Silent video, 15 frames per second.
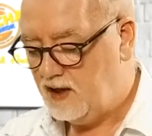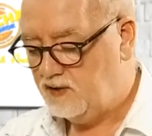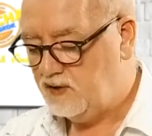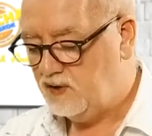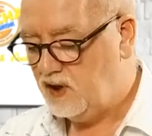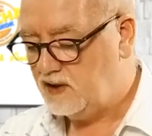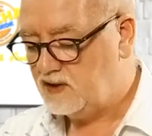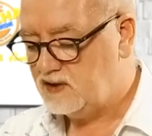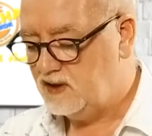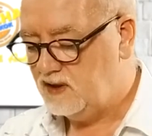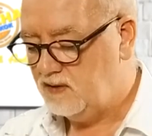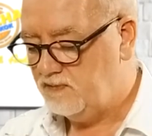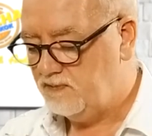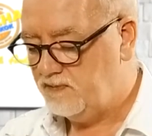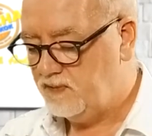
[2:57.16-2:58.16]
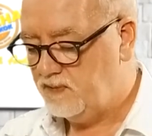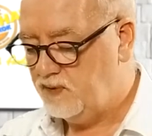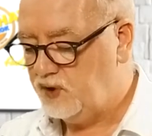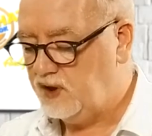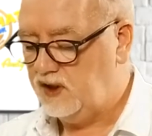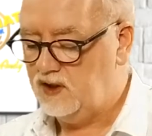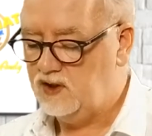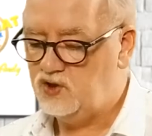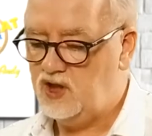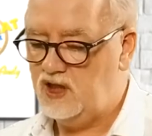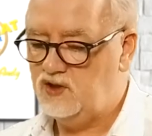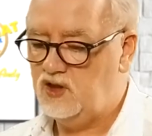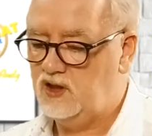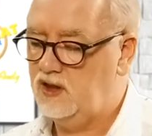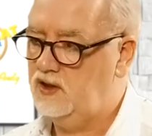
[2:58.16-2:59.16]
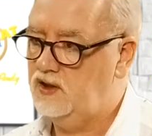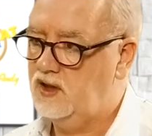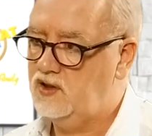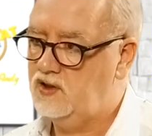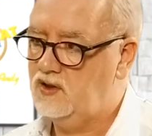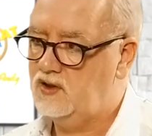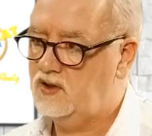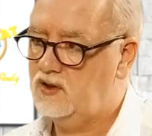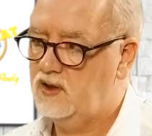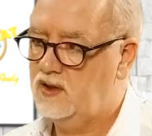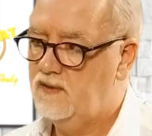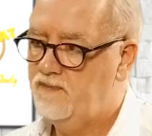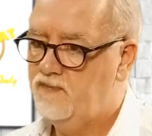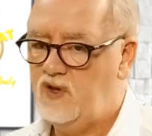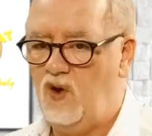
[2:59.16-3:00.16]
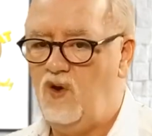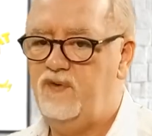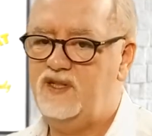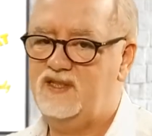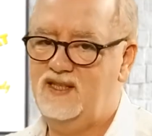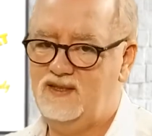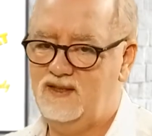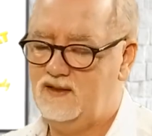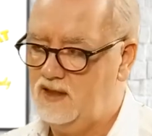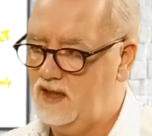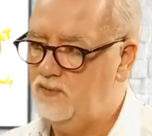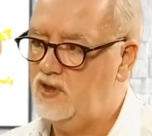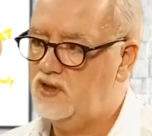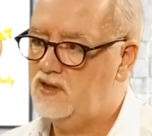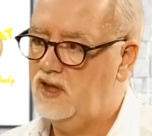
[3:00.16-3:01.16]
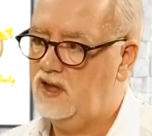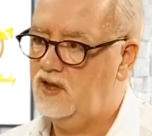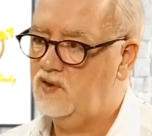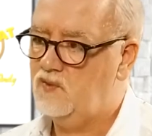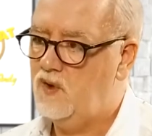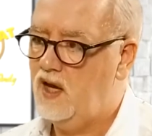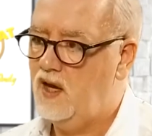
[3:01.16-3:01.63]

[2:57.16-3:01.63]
And they're actually looking at changing conditions. Now, obviously, this is an image thing as